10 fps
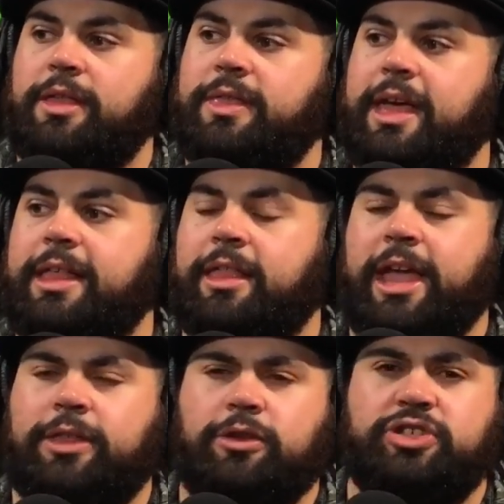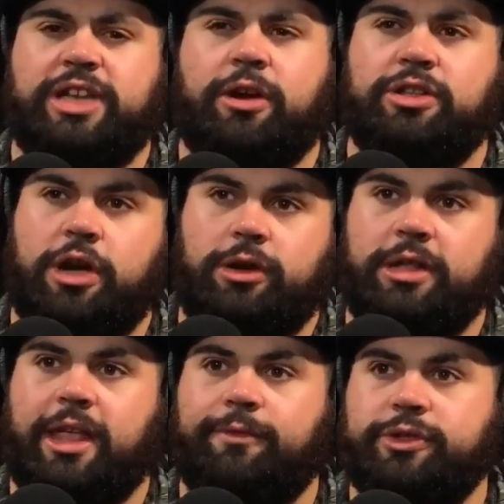that like their
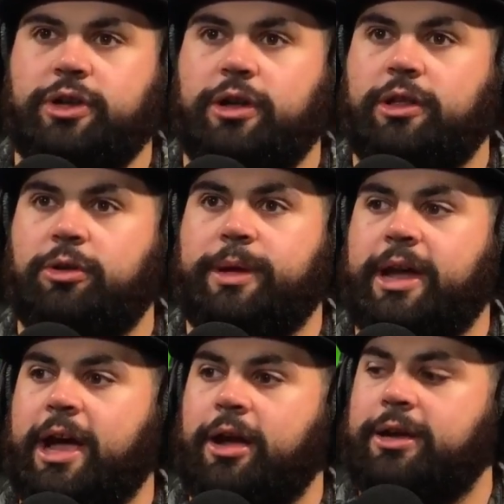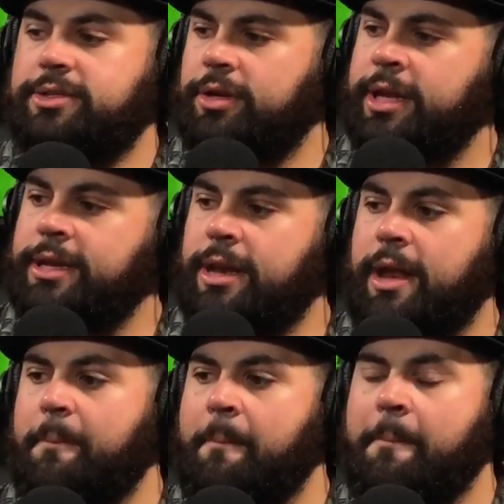serotonin levels are a little bit higher because they're getting
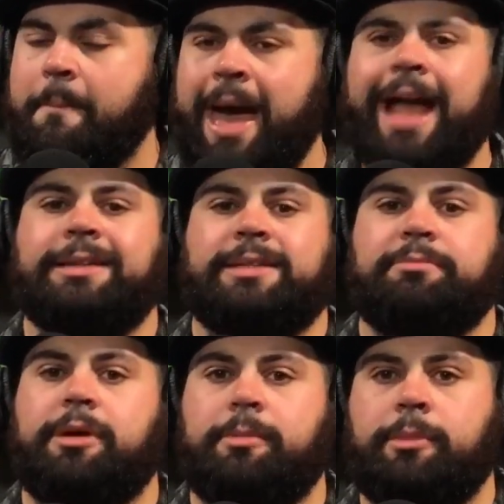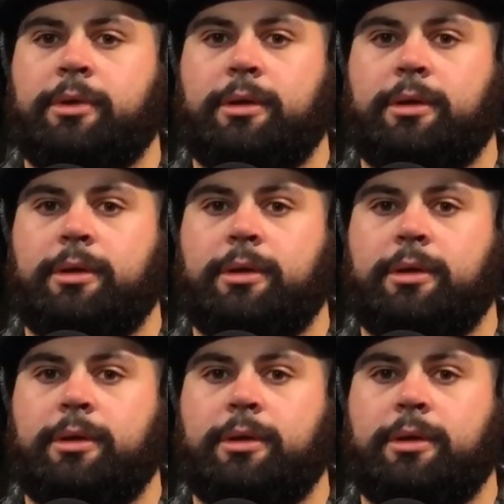maximum